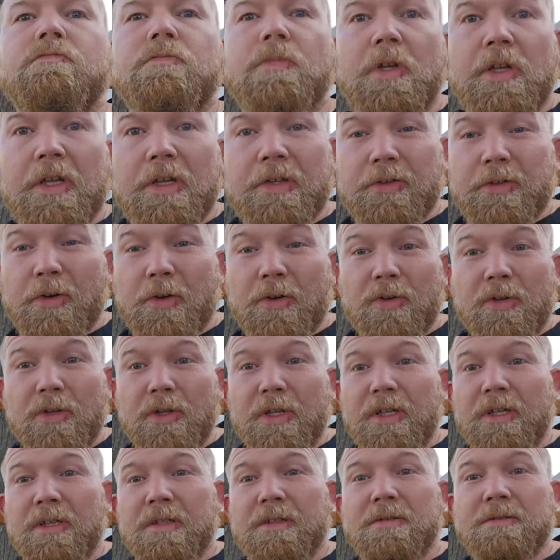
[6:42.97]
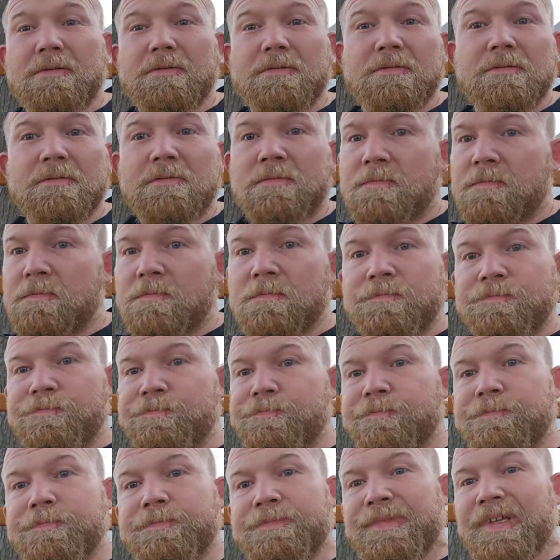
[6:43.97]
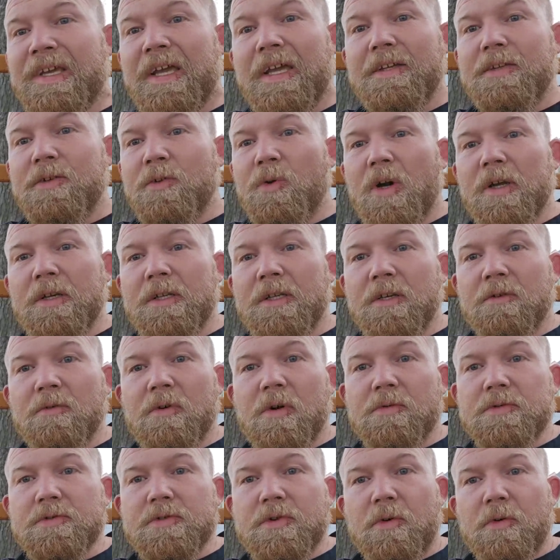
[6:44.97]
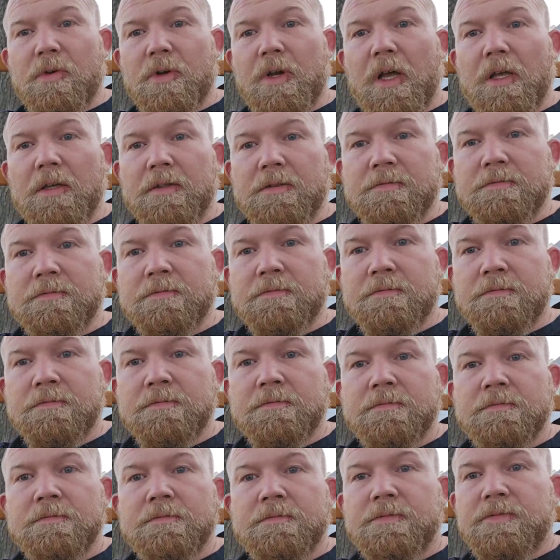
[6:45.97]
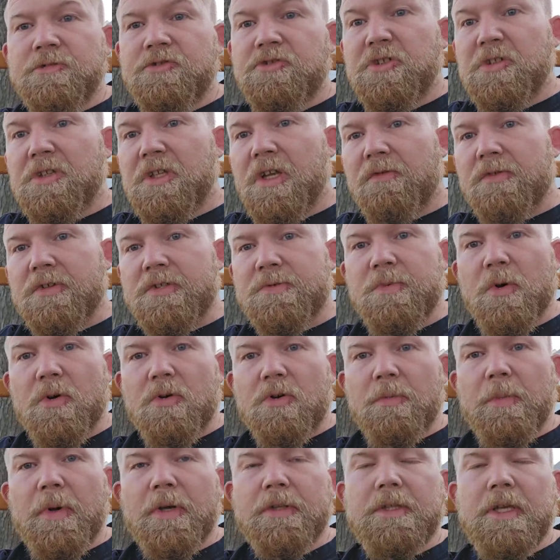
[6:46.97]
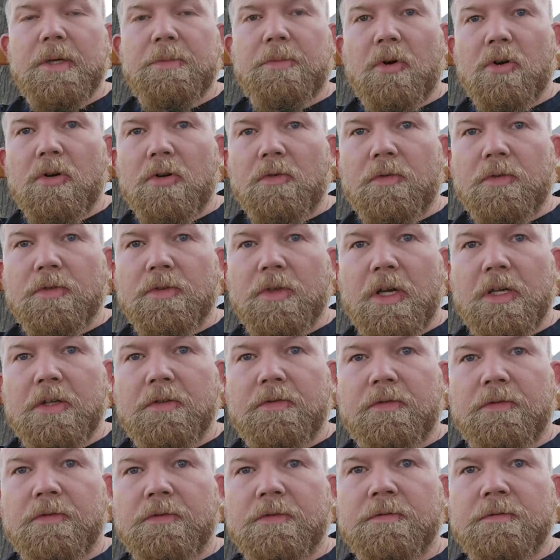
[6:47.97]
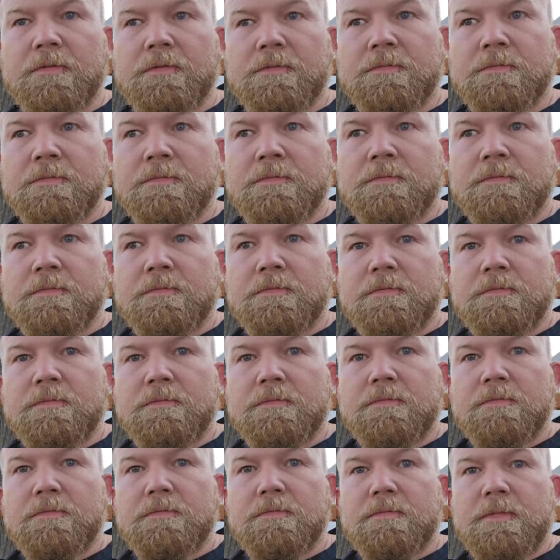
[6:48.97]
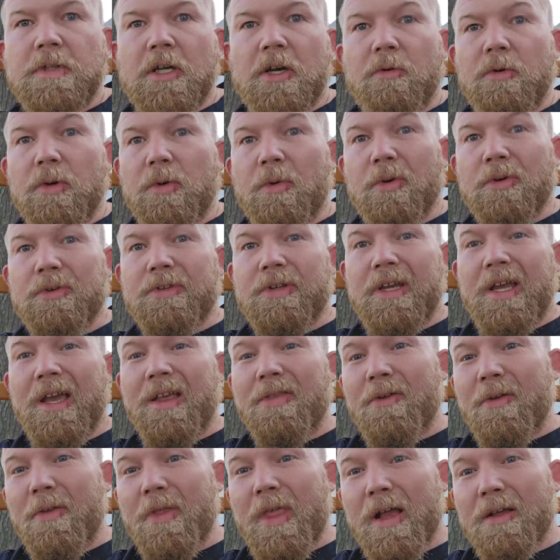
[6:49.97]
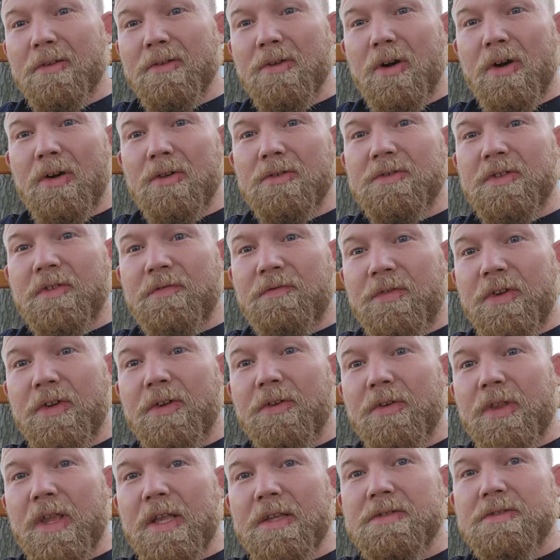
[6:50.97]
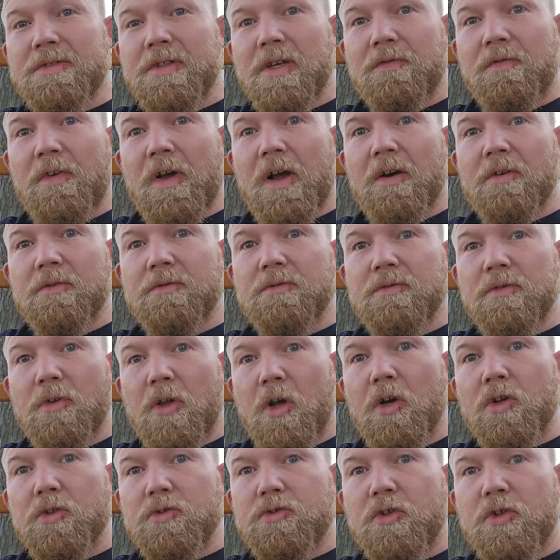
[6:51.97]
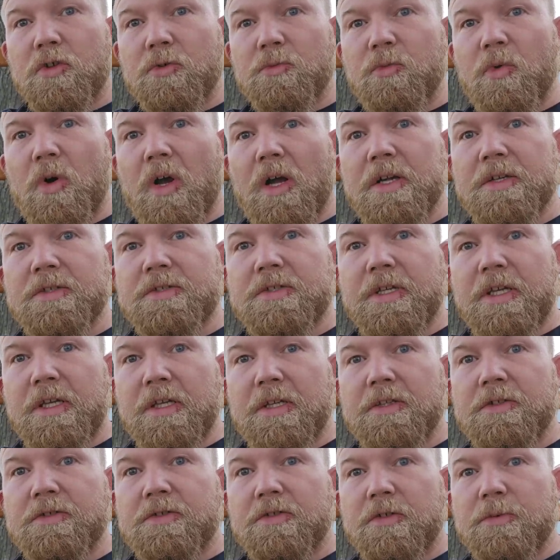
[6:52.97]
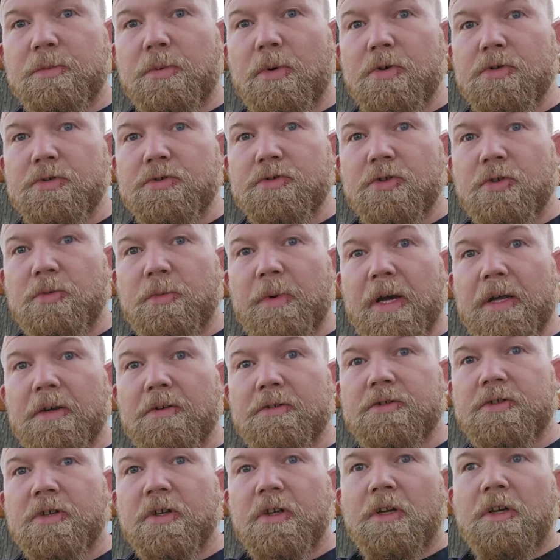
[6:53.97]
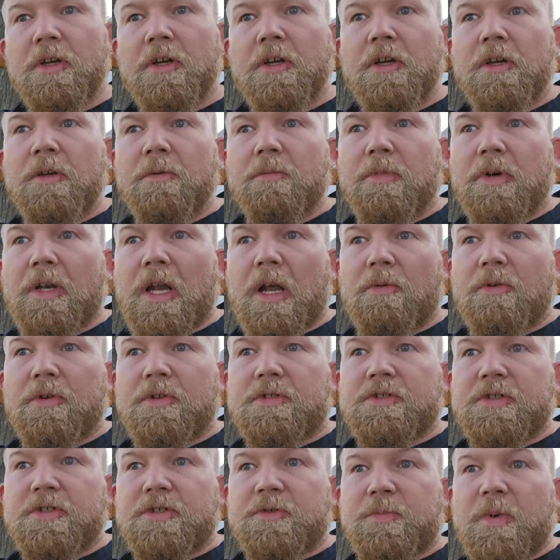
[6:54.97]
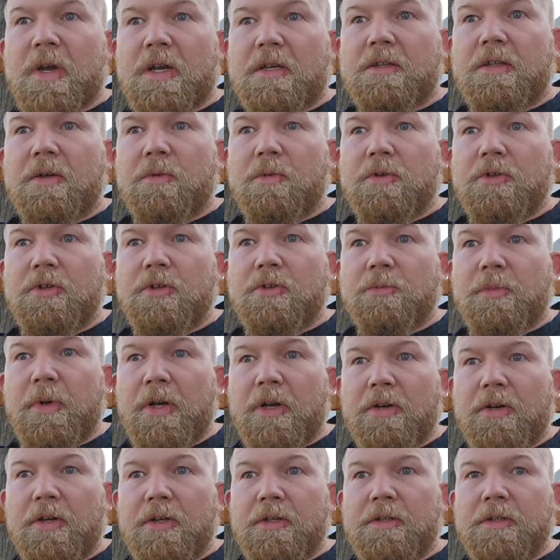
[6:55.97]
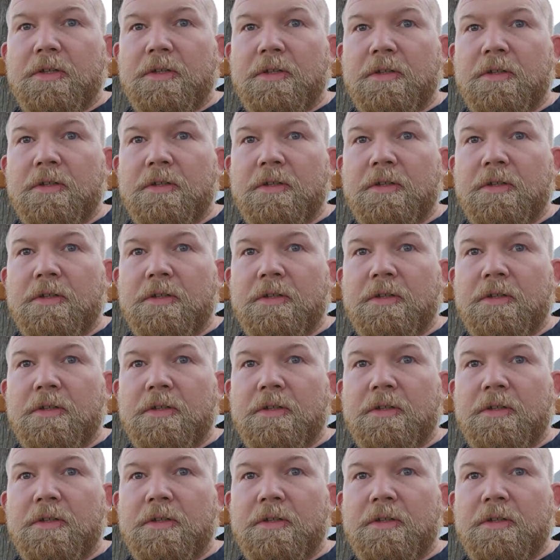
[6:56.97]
But internally, had no idea what was going on. She had never spoke about that part of her life. Hell, we weren't together that long to figure that stuff out long-term wise to get into the personal matters. But I would suspect that when you're married,